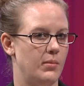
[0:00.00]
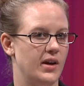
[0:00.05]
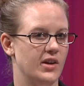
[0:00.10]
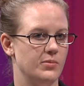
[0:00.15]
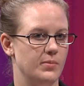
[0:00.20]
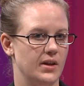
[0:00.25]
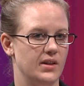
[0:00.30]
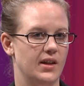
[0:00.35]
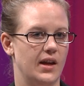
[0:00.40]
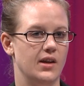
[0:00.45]

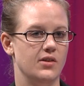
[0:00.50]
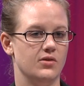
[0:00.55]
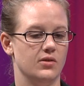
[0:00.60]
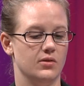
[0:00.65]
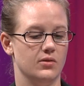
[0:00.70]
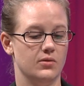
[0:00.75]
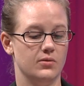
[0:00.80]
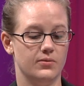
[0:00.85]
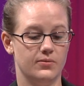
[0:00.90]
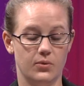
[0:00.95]

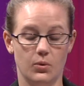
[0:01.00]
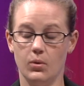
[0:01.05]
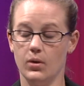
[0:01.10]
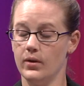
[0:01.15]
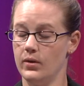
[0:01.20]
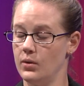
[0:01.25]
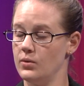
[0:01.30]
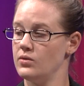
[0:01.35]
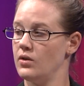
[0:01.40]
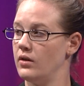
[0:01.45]
expectations for
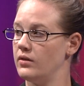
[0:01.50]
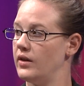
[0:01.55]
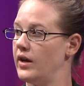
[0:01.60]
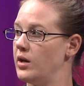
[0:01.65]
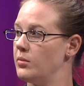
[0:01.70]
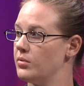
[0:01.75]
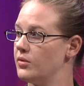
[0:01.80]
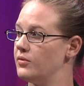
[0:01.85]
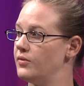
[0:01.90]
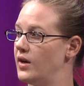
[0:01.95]
those
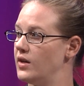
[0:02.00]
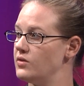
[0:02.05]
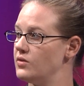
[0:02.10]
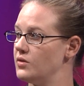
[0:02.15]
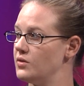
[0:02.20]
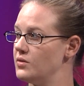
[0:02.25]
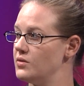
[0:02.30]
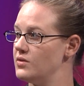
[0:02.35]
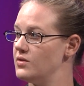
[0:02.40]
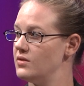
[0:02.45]
online
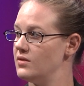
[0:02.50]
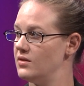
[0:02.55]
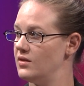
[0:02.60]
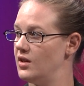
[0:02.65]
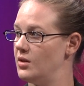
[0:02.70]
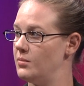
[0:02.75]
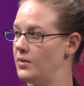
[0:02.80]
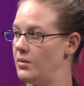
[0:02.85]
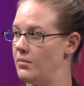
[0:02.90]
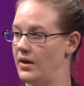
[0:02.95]
professors
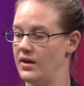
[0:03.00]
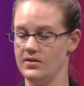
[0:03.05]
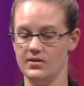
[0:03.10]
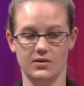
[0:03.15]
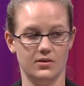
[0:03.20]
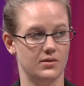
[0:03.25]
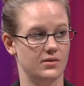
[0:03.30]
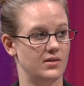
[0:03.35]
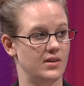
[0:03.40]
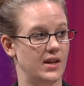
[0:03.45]
in my
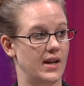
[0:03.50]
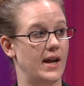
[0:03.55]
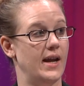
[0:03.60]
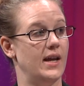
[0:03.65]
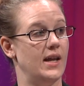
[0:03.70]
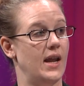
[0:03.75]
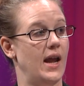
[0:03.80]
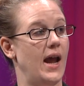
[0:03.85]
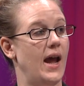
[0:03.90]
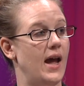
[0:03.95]
master's that I
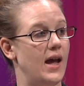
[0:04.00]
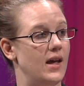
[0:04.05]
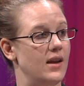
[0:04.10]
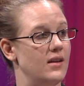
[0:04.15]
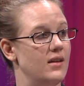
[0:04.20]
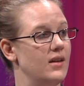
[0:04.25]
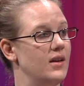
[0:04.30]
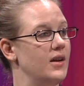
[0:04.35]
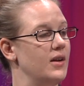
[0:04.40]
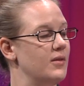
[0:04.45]
had
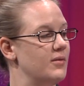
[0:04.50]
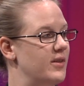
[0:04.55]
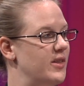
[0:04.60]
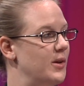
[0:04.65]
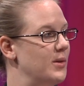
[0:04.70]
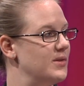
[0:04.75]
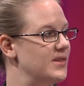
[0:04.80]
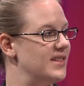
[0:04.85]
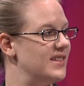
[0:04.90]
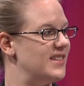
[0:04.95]
had for
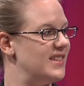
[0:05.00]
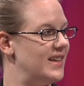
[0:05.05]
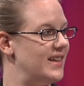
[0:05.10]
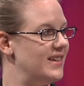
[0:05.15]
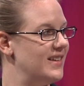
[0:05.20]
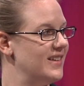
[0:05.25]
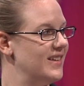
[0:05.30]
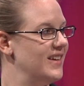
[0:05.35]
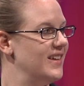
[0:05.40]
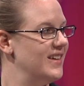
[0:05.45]
those in SEED.